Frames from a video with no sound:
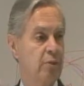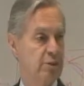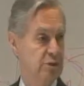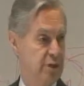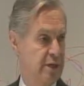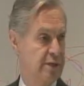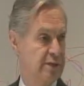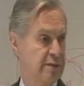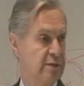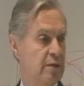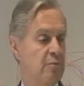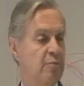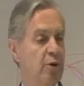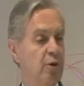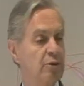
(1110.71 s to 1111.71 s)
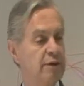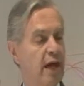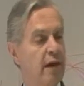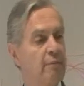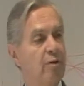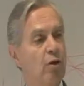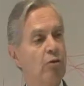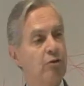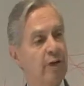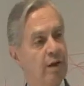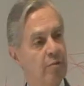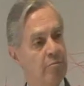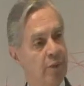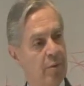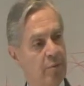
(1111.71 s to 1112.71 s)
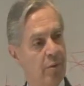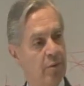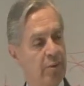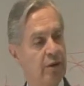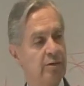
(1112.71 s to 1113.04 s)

which is, because I have not trained people,